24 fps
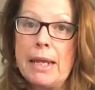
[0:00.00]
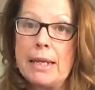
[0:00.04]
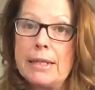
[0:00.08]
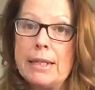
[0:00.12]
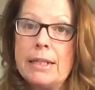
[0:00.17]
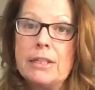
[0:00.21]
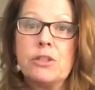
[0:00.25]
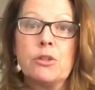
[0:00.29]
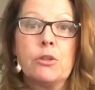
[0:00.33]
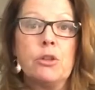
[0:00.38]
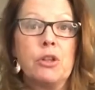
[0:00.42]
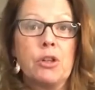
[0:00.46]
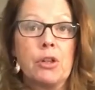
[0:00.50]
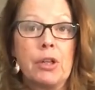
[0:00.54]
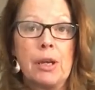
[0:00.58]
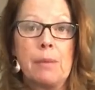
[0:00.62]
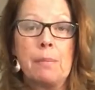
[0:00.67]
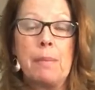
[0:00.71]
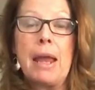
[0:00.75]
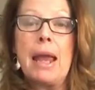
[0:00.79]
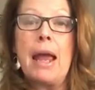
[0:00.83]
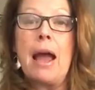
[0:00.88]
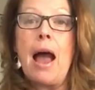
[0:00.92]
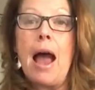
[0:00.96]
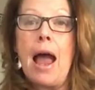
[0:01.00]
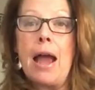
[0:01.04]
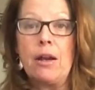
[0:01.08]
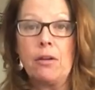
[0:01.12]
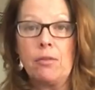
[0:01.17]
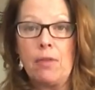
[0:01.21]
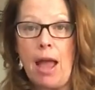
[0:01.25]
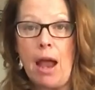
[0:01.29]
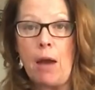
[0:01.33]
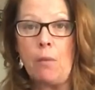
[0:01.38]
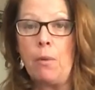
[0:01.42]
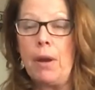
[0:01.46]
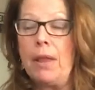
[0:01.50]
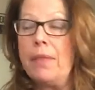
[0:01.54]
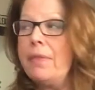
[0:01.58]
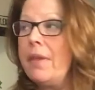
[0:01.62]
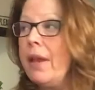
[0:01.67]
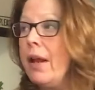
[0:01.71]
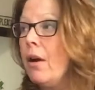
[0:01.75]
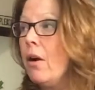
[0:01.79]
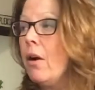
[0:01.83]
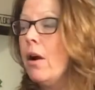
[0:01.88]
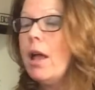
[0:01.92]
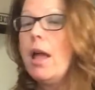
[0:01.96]
so you're going to pay a higher lot rent
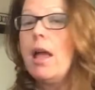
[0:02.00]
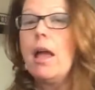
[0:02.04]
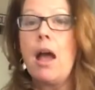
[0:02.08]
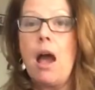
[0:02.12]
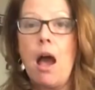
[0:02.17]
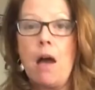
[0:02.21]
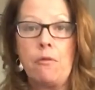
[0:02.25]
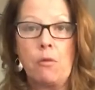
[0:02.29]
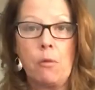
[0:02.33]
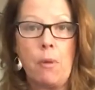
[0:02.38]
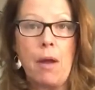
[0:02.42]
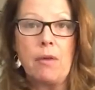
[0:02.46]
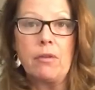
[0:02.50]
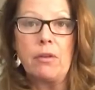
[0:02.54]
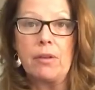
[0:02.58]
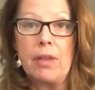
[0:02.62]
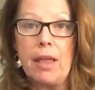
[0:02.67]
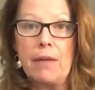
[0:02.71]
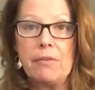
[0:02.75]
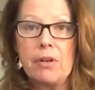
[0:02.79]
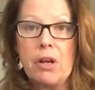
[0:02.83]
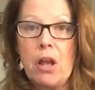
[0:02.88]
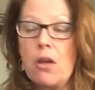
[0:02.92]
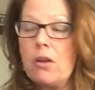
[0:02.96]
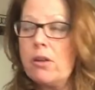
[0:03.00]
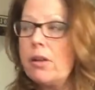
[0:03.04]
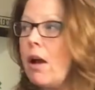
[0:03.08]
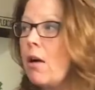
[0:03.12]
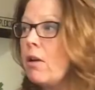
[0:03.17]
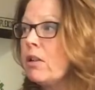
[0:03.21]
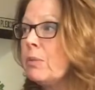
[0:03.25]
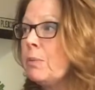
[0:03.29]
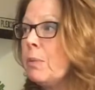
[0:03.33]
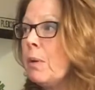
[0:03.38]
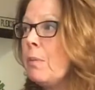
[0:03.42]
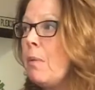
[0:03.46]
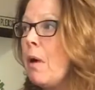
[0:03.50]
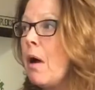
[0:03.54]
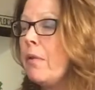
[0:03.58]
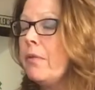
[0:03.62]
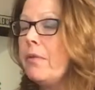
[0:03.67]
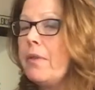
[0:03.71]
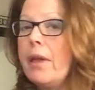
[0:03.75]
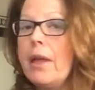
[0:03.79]
there of around $1,100 per month.